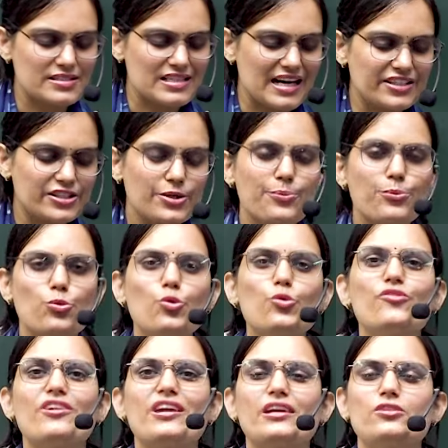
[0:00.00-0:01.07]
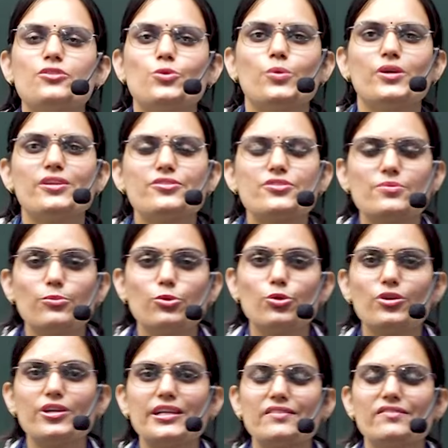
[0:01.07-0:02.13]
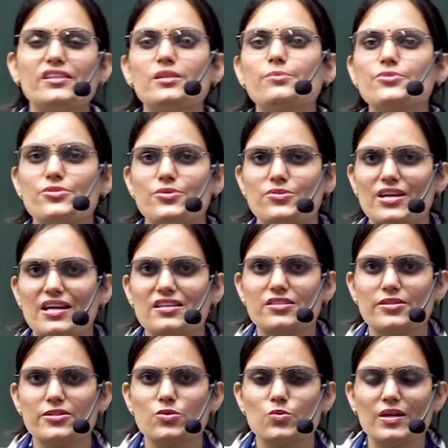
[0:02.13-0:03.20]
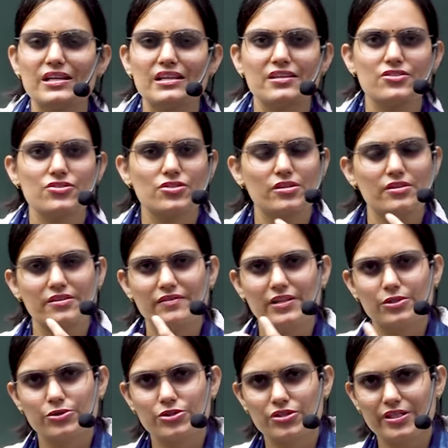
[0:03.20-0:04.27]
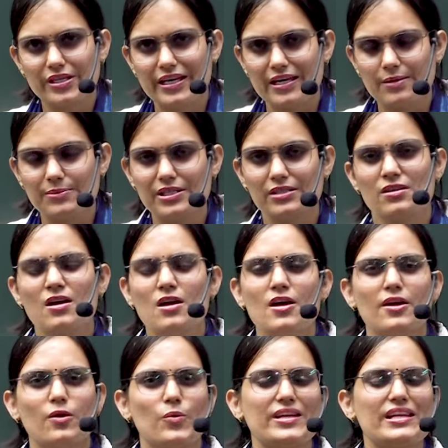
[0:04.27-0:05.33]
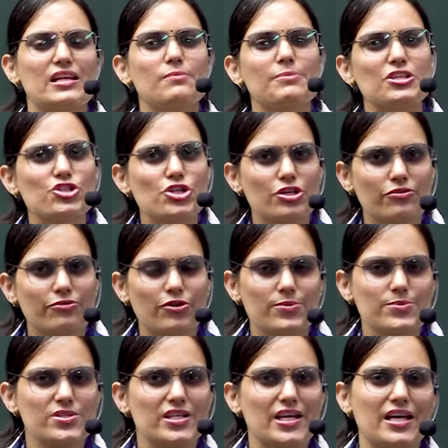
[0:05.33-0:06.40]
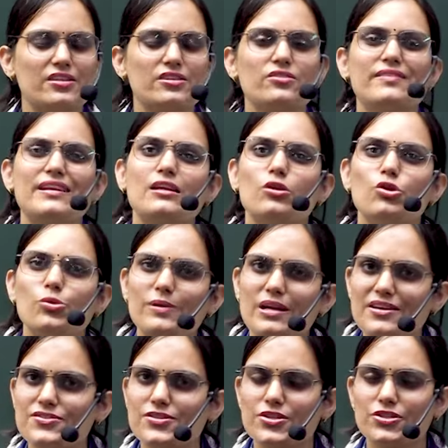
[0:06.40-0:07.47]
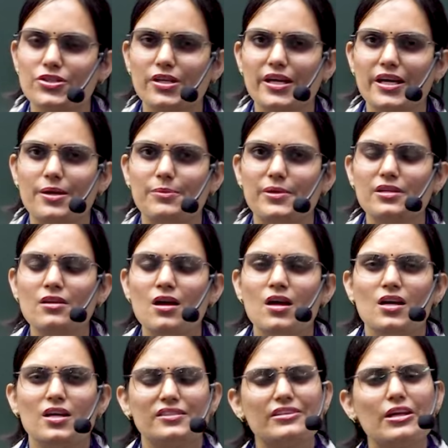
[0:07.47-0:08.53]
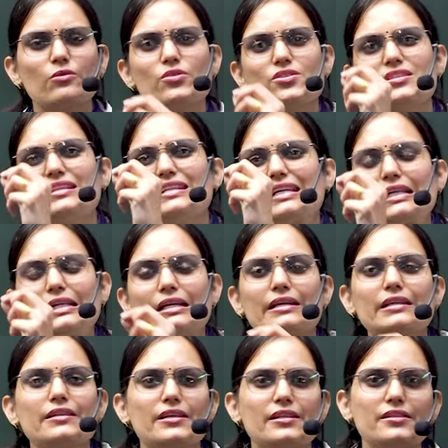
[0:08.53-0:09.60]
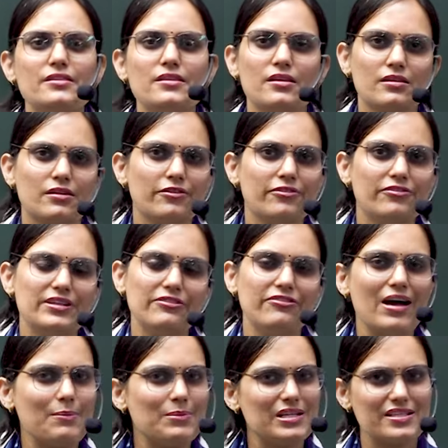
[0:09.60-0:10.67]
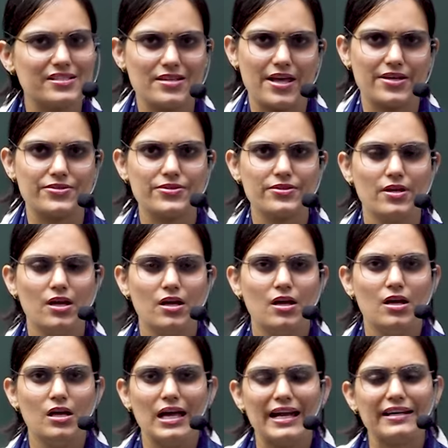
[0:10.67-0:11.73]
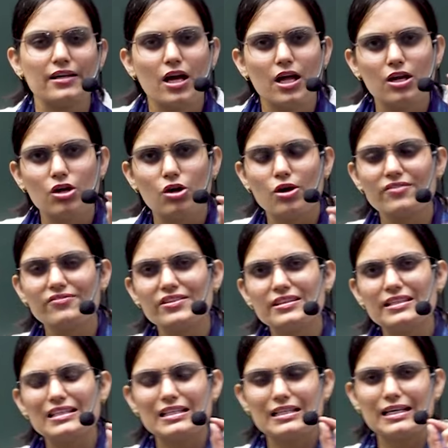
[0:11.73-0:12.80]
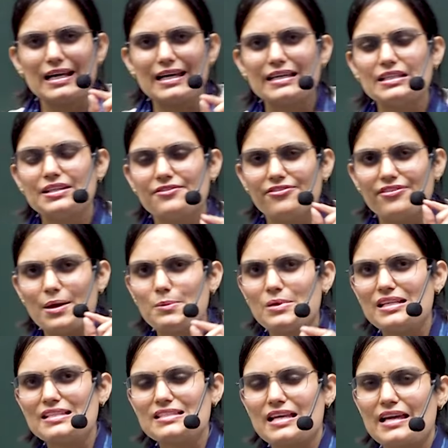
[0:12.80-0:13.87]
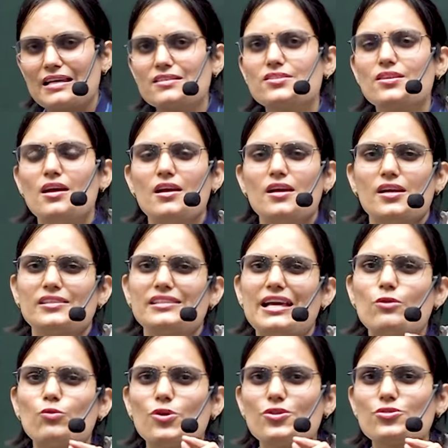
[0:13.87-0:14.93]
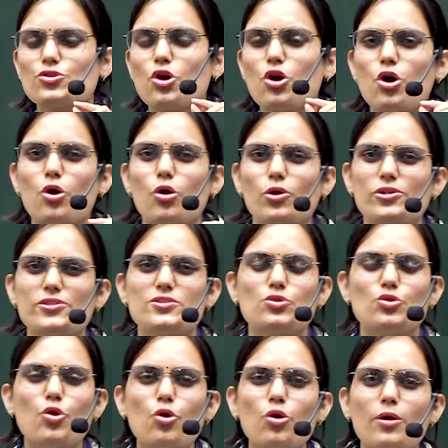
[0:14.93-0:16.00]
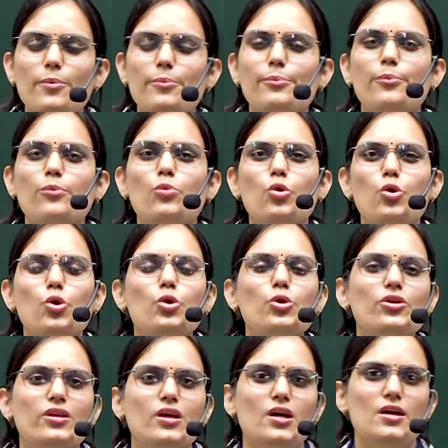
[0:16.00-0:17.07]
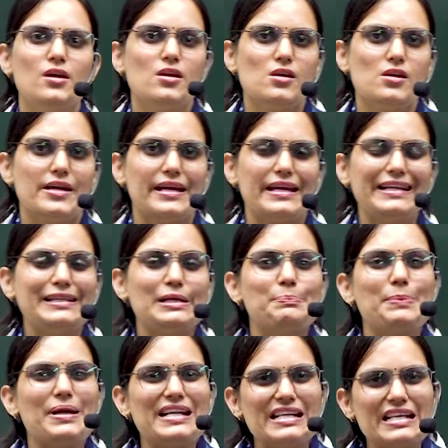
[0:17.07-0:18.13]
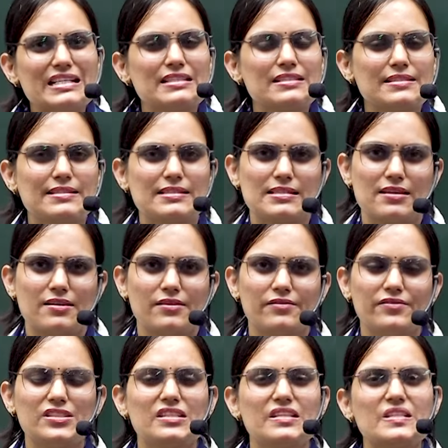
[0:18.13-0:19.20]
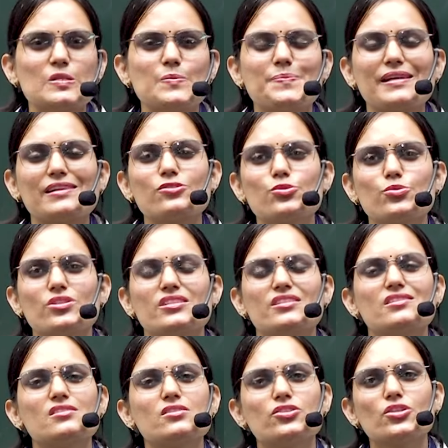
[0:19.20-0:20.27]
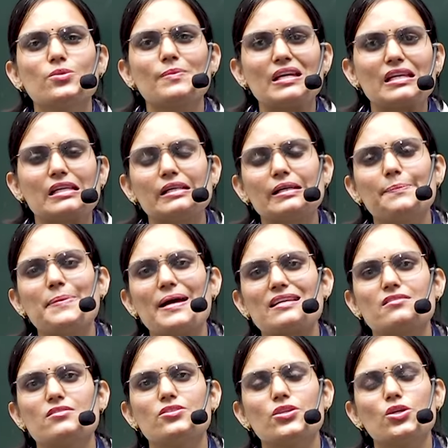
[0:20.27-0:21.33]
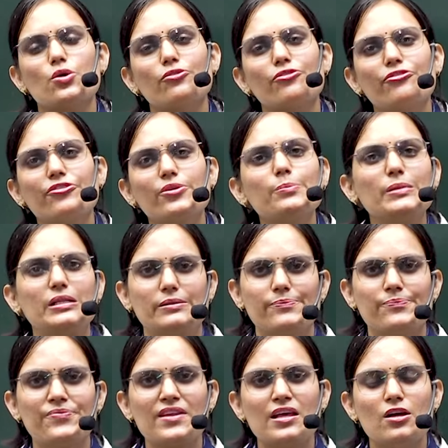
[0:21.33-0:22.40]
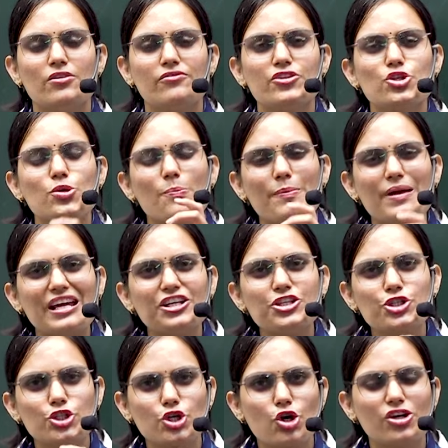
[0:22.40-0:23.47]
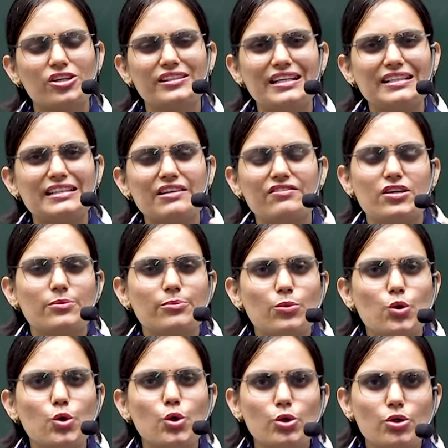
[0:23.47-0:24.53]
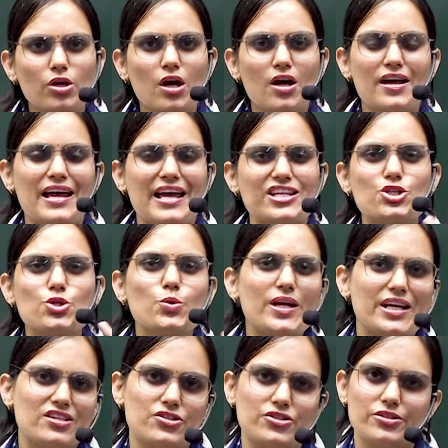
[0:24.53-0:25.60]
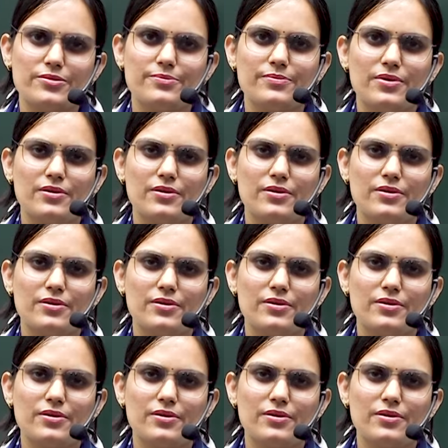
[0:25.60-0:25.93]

started moving towards more developed societies, when Industrial Revolution came in, when LPG reforms came in, when globalization came in, there was a decline in the family size. And along with the decline in family size, there was also more independence with respect to the decision-making capacity of women, which made sure that they were more educated.